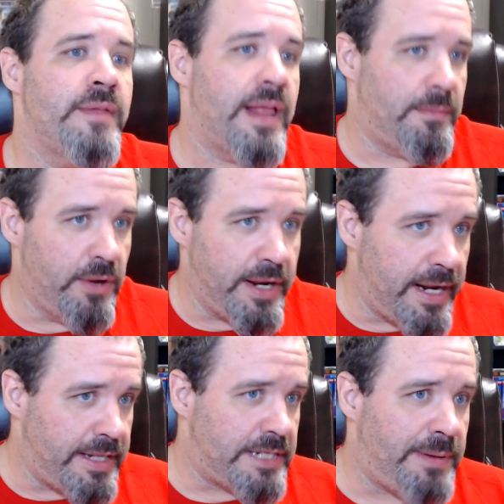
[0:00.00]
Now I'm looking
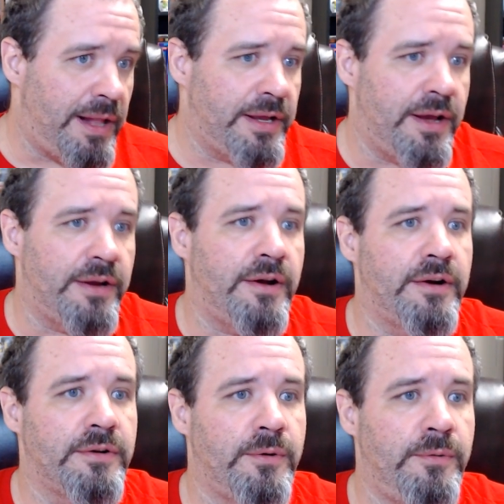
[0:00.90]
at this Polygon
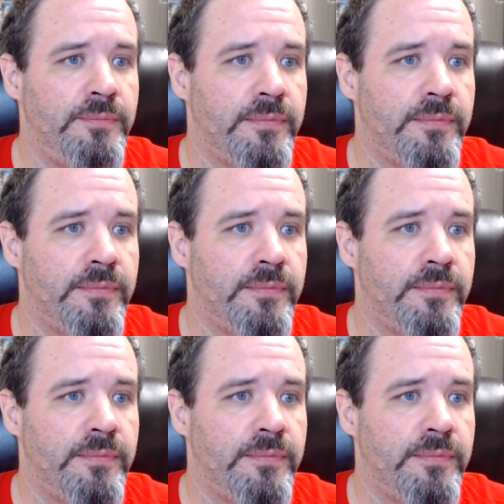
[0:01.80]
article,